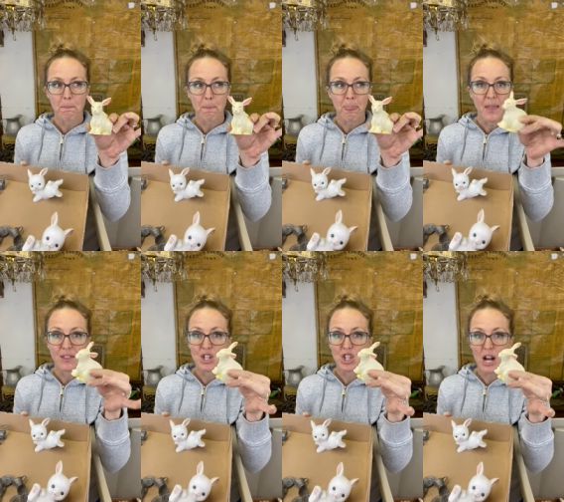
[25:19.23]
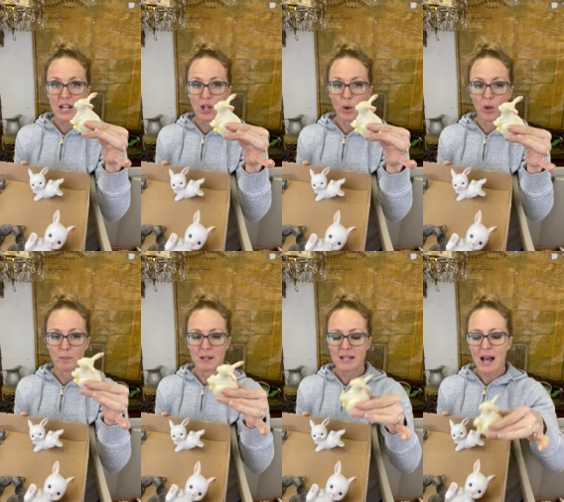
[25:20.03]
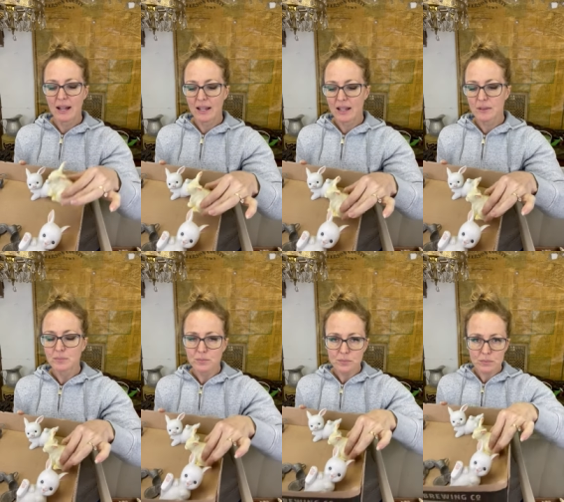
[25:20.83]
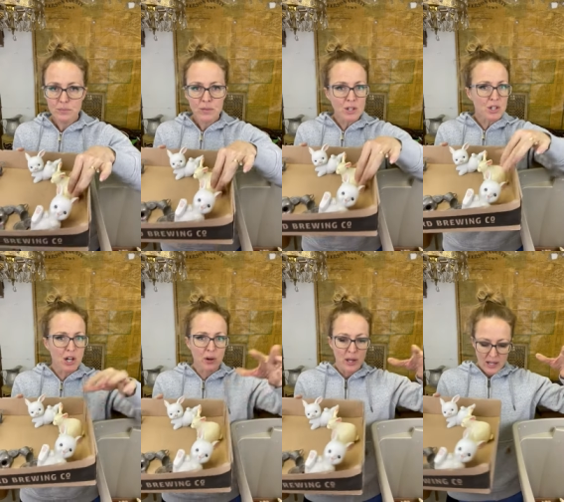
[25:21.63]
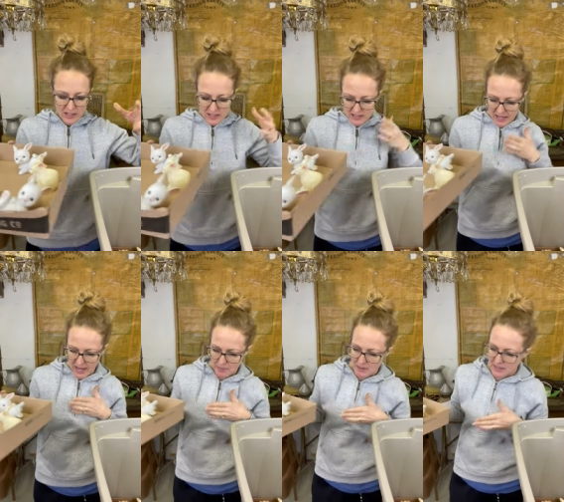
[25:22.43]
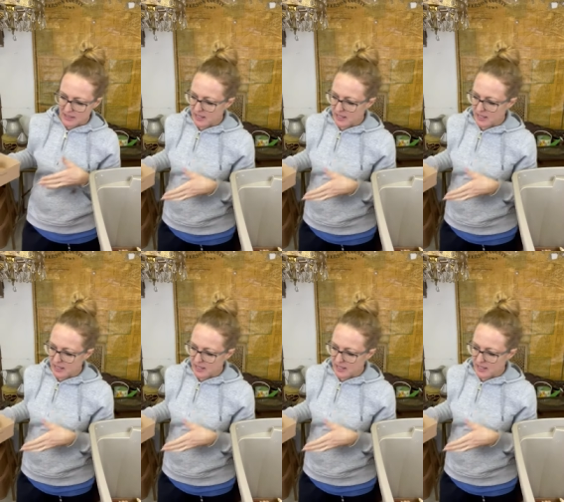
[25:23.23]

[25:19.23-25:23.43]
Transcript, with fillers: the shiny gold metallic. So since I happened to see a